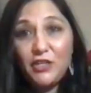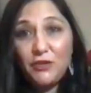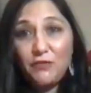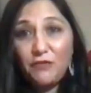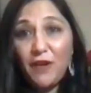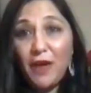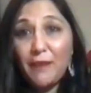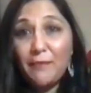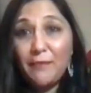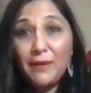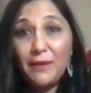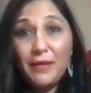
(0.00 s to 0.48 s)

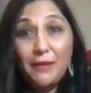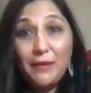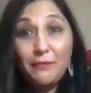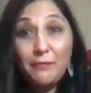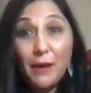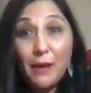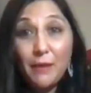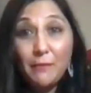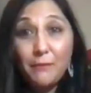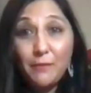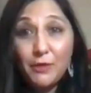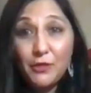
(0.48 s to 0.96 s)
family
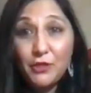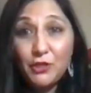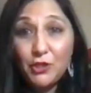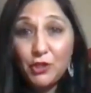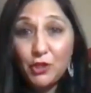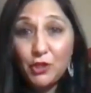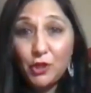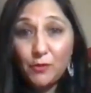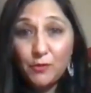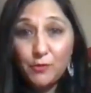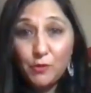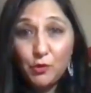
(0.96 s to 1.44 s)
members
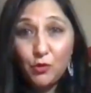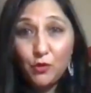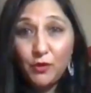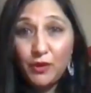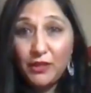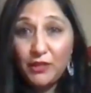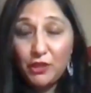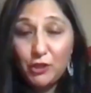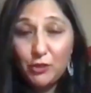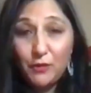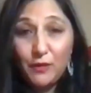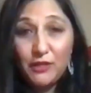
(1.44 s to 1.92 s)
stop
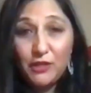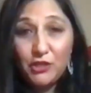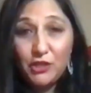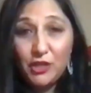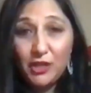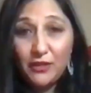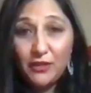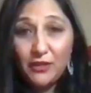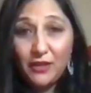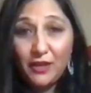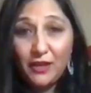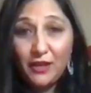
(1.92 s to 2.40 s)
talking to each
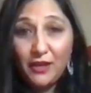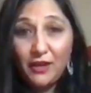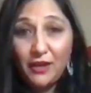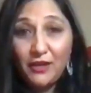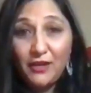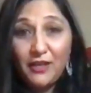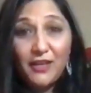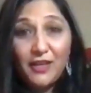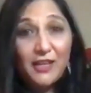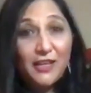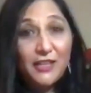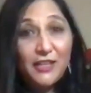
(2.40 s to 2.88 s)
other,
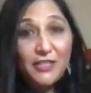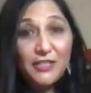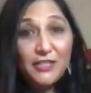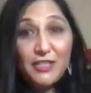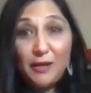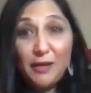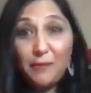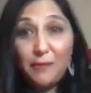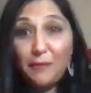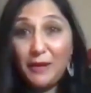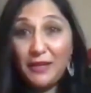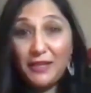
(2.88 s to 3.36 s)

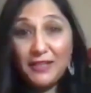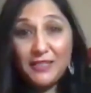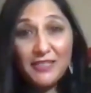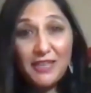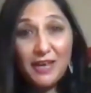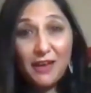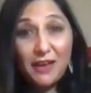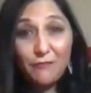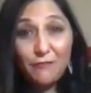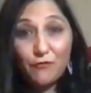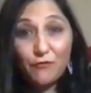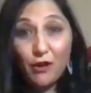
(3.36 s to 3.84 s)
siblings
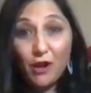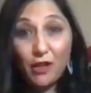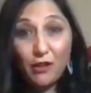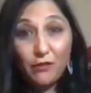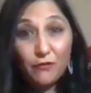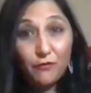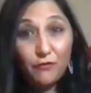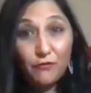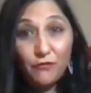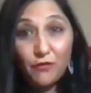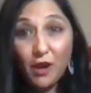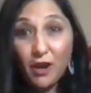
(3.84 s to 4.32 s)
have
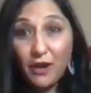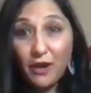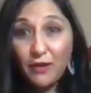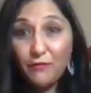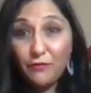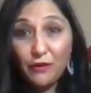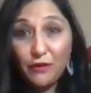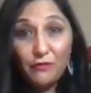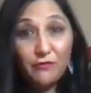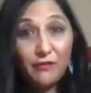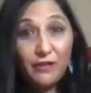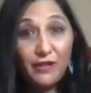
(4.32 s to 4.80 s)

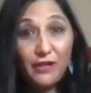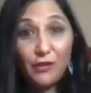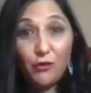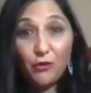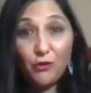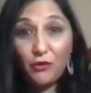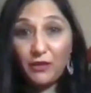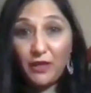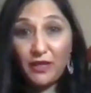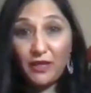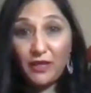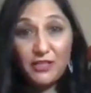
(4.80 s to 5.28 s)
rivalry,
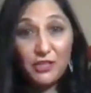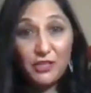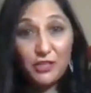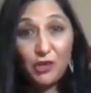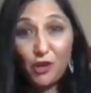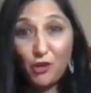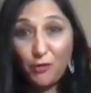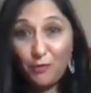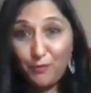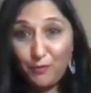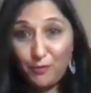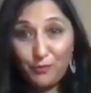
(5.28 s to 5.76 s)
or they
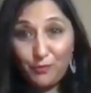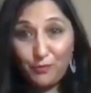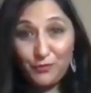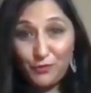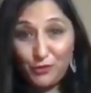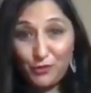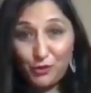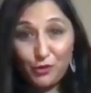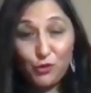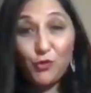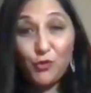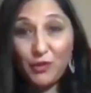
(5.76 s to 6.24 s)
stop
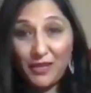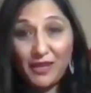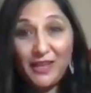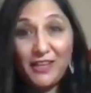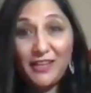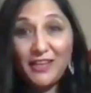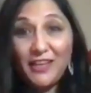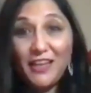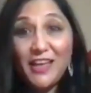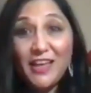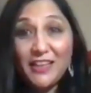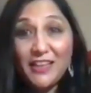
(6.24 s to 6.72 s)

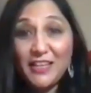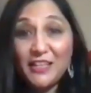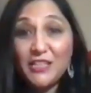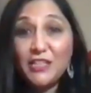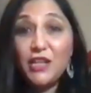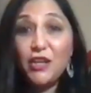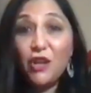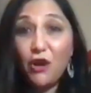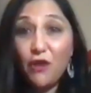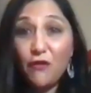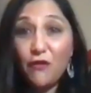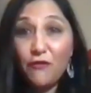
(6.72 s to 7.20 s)
talking. There's a
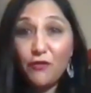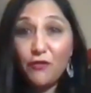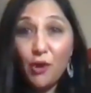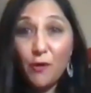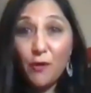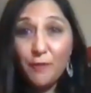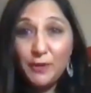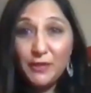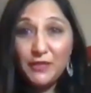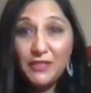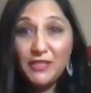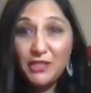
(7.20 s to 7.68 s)
lot of
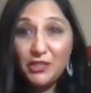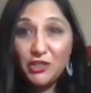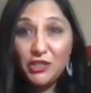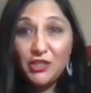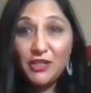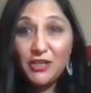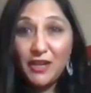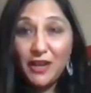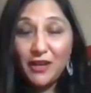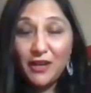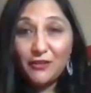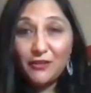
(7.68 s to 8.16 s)

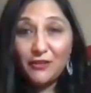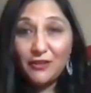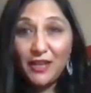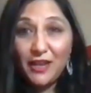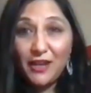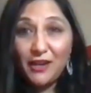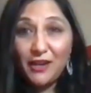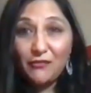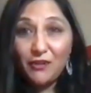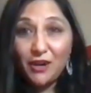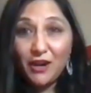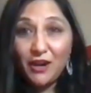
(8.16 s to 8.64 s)
competition out
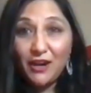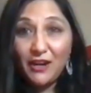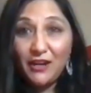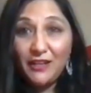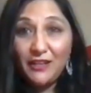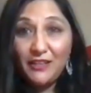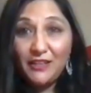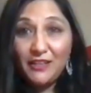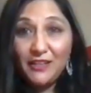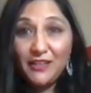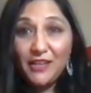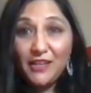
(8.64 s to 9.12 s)
there,
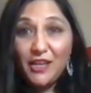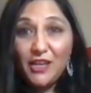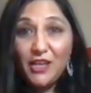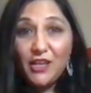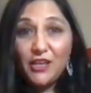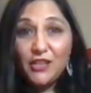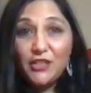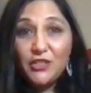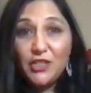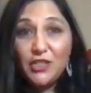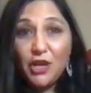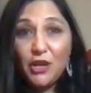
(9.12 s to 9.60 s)
right?
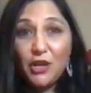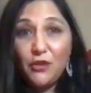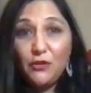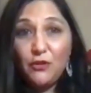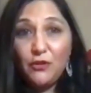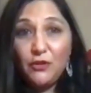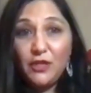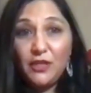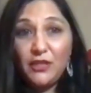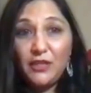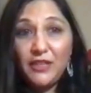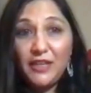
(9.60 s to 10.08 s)
So
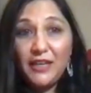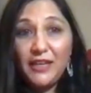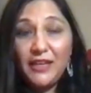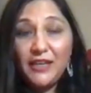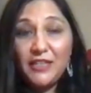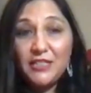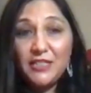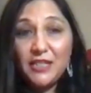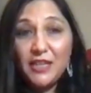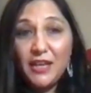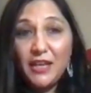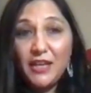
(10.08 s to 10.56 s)
the thing
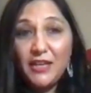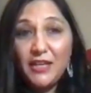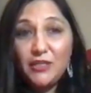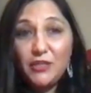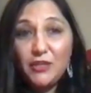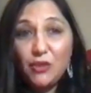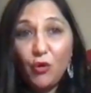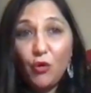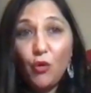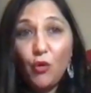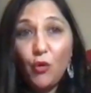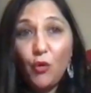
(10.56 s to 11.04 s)
is
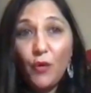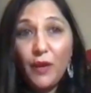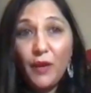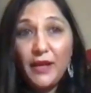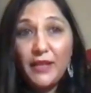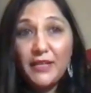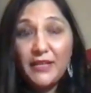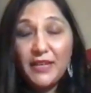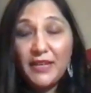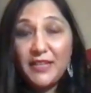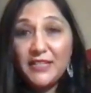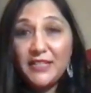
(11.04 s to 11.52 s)

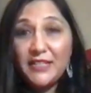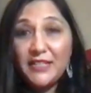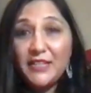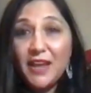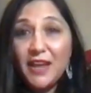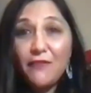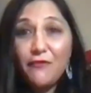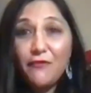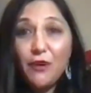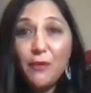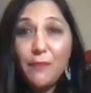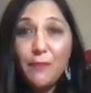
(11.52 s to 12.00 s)
always, it's
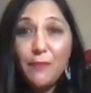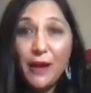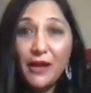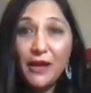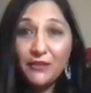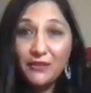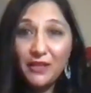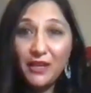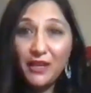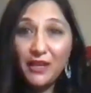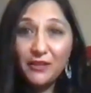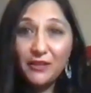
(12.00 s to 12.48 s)
never
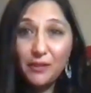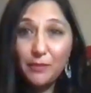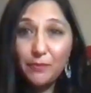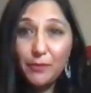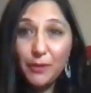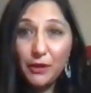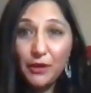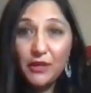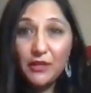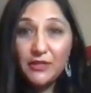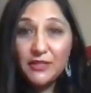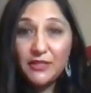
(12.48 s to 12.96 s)
about the other
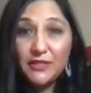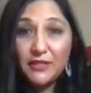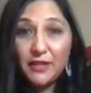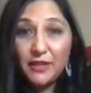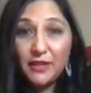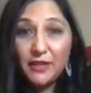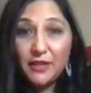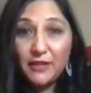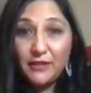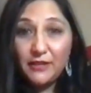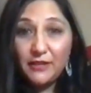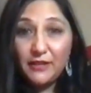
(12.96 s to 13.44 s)

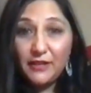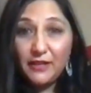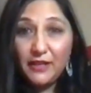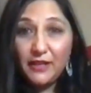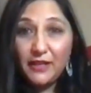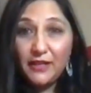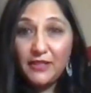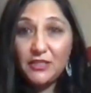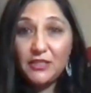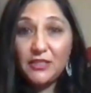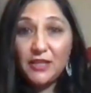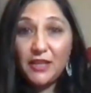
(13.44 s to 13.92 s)
person.
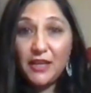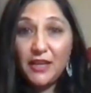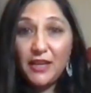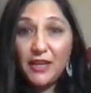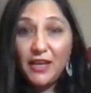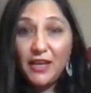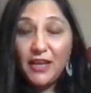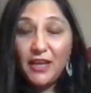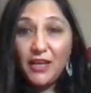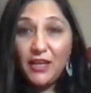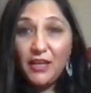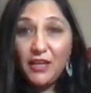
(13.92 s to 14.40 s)
It's,
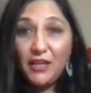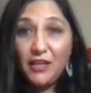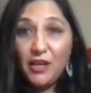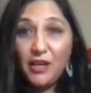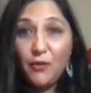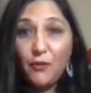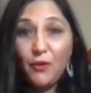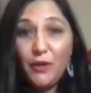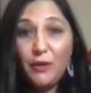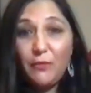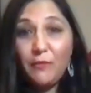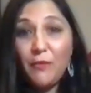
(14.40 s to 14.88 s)
you know,
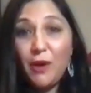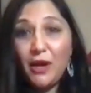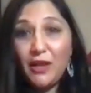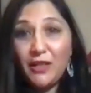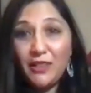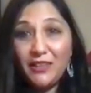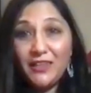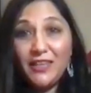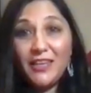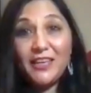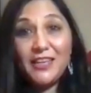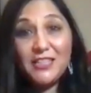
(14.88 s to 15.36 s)
we
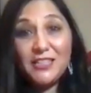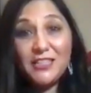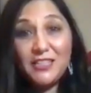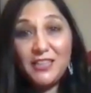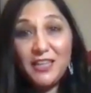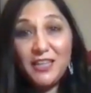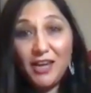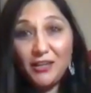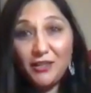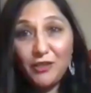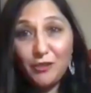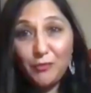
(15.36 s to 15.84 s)
might think it's
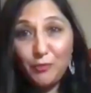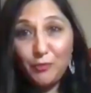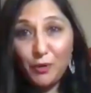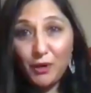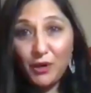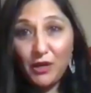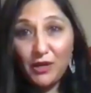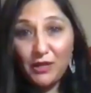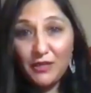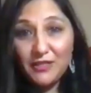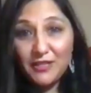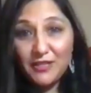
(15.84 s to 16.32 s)
the other
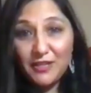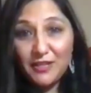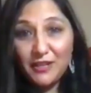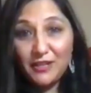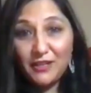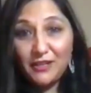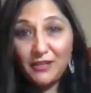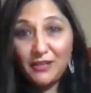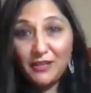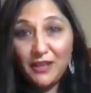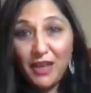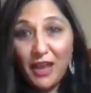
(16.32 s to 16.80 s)

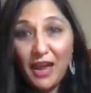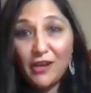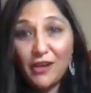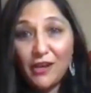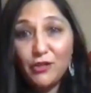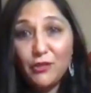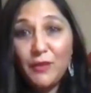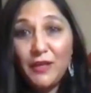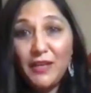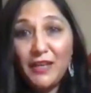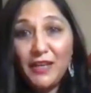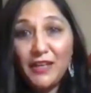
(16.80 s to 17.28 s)
person. How
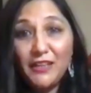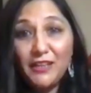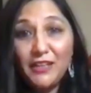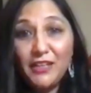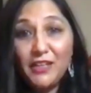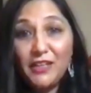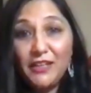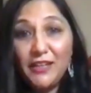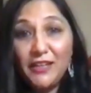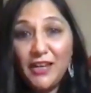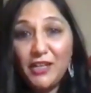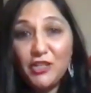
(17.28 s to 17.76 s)
do we get the
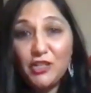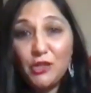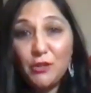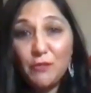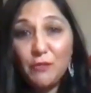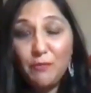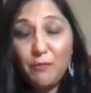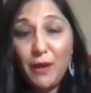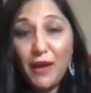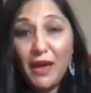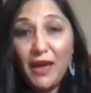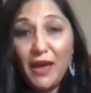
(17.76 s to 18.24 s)
connection
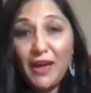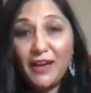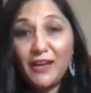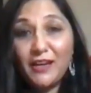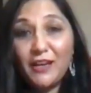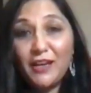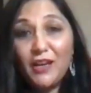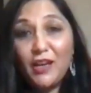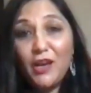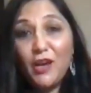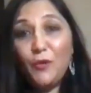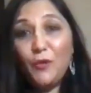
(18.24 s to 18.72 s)

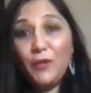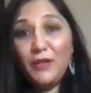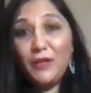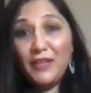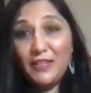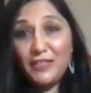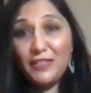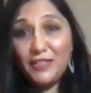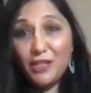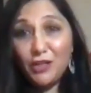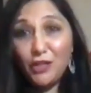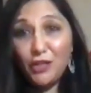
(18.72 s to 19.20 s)
back? We
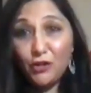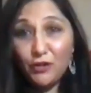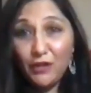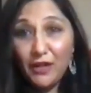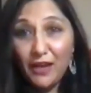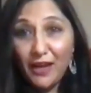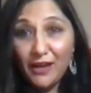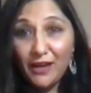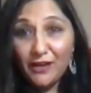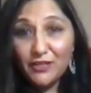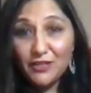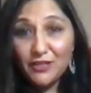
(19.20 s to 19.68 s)
need to look
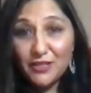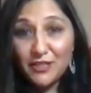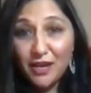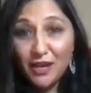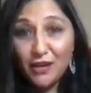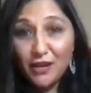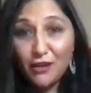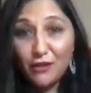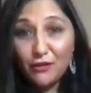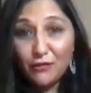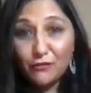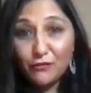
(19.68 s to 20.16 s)
at
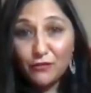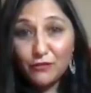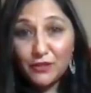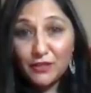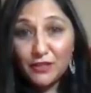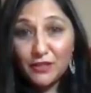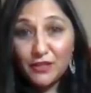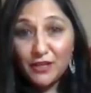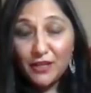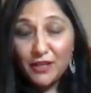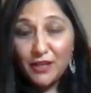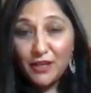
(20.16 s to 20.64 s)

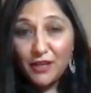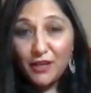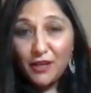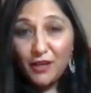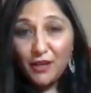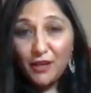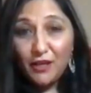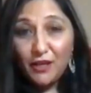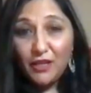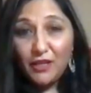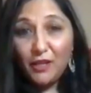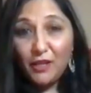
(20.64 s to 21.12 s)
ourselves.
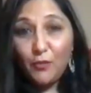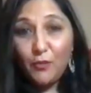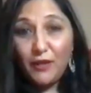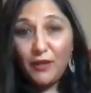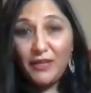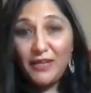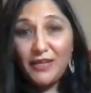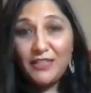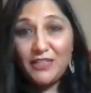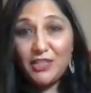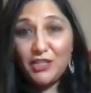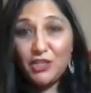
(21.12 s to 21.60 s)
You know, we
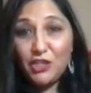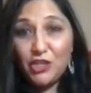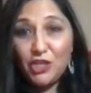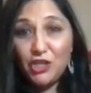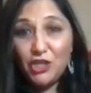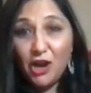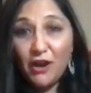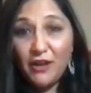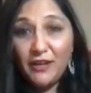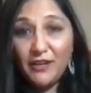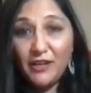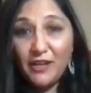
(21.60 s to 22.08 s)
need to
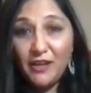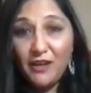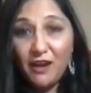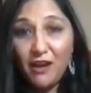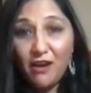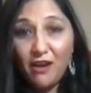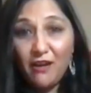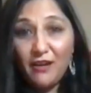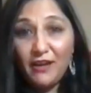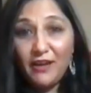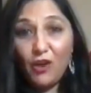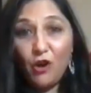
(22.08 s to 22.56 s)
shine a
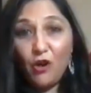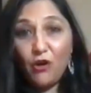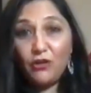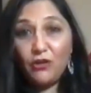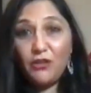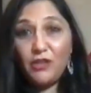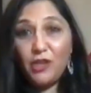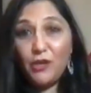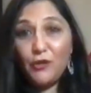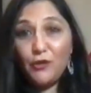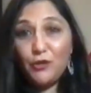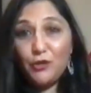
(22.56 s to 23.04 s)
light on
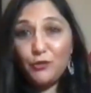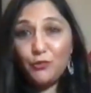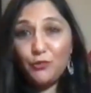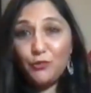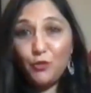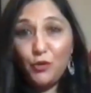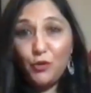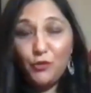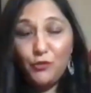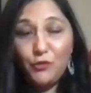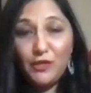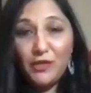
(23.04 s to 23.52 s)
those
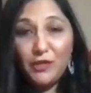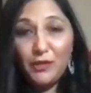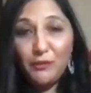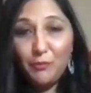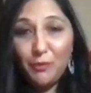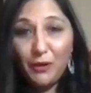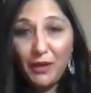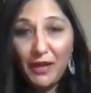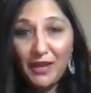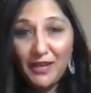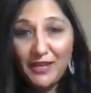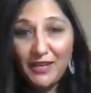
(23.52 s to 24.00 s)
wounded
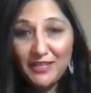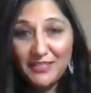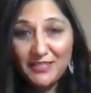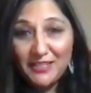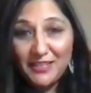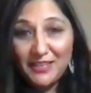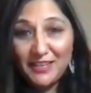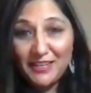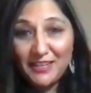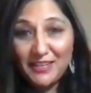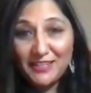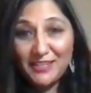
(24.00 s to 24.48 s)

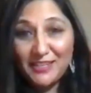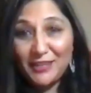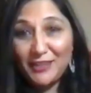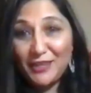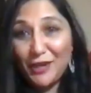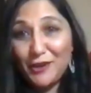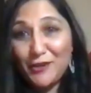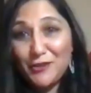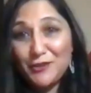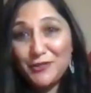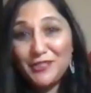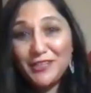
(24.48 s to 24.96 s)
places and
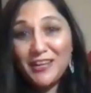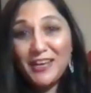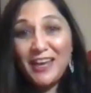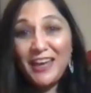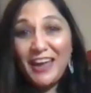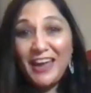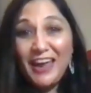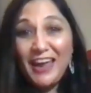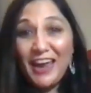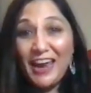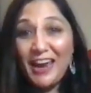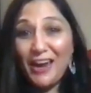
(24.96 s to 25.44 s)
those
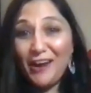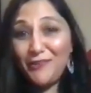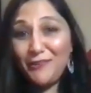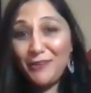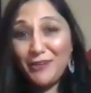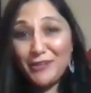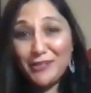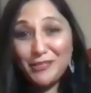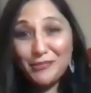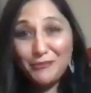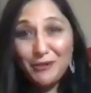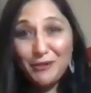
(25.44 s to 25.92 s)

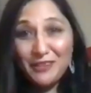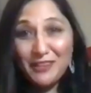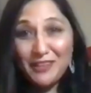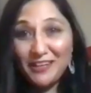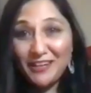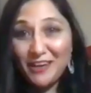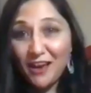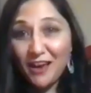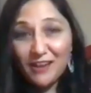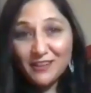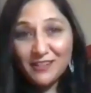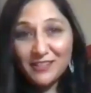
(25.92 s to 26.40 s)
areas
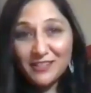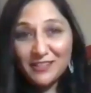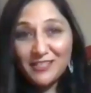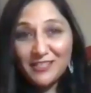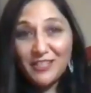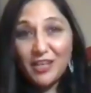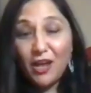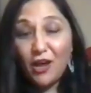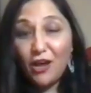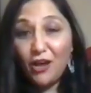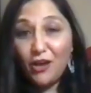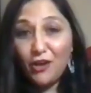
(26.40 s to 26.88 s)
within us
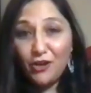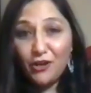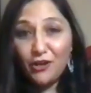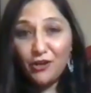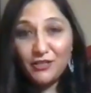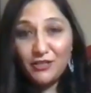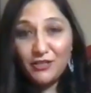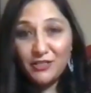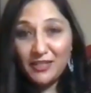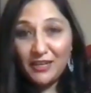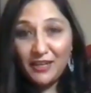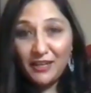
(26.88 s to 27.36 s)
that are
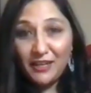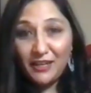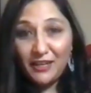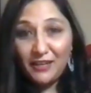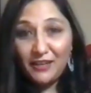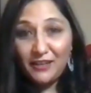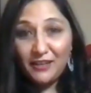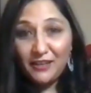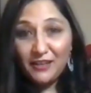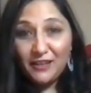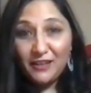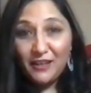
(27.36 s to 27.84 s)

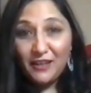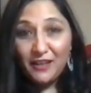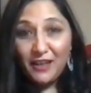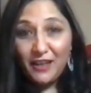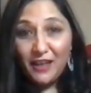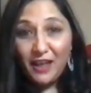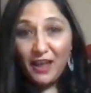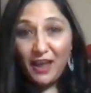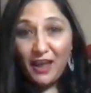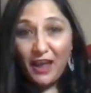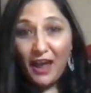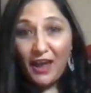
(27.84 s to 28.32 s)
hurting,
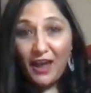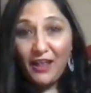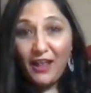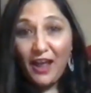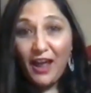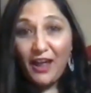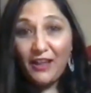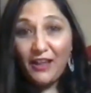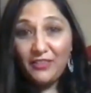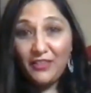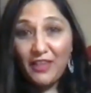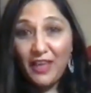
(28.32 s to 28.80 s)

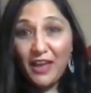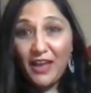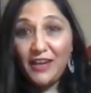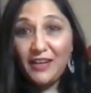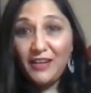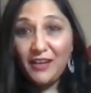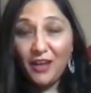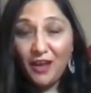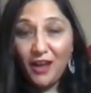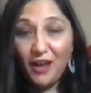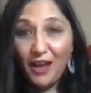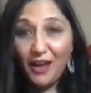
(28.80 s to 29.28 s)
and
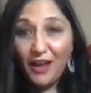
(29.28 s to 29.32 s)
then